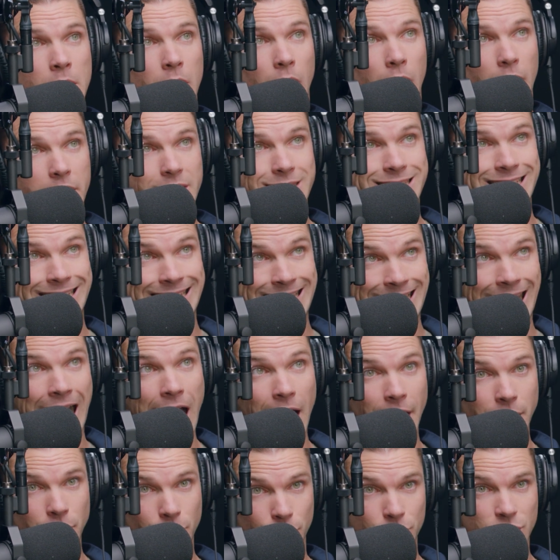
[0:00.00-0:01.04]
Uh,
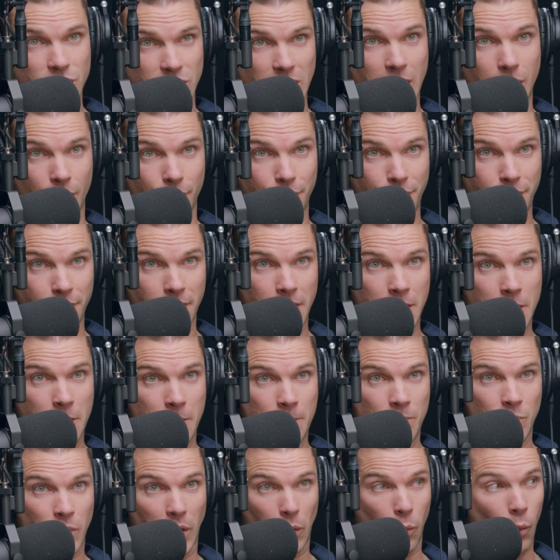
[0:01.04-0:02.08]
deny yourself.
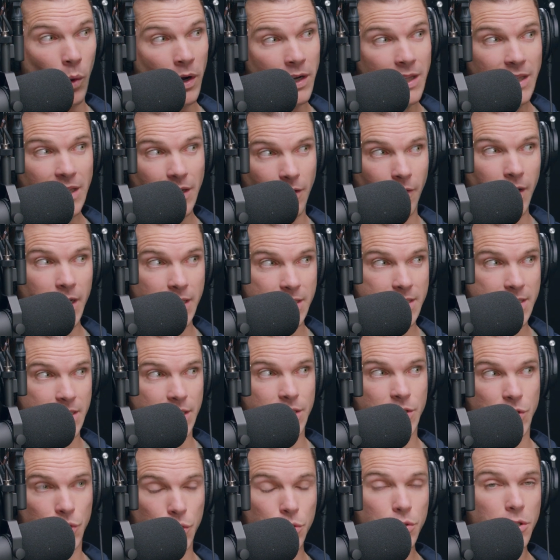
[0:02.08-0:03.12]
Like one of the greatest
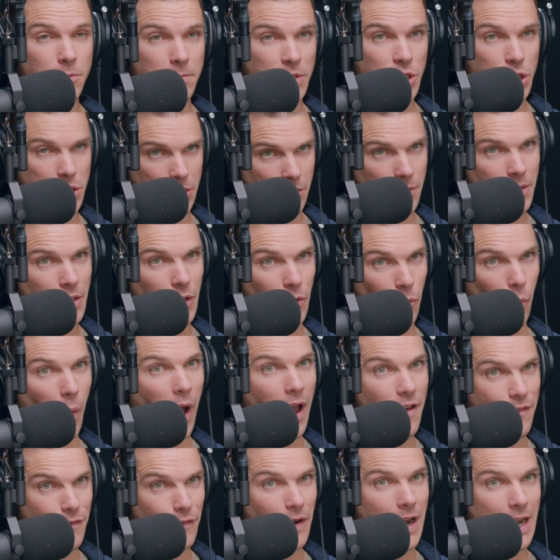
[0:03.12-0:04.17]
things you could be showing your
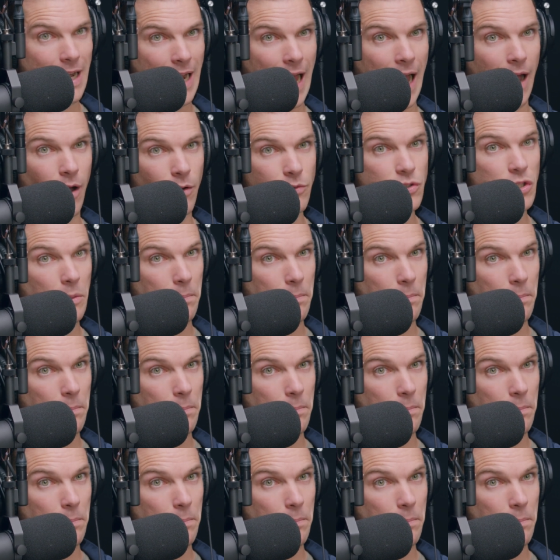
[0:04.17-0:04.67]
wife right now,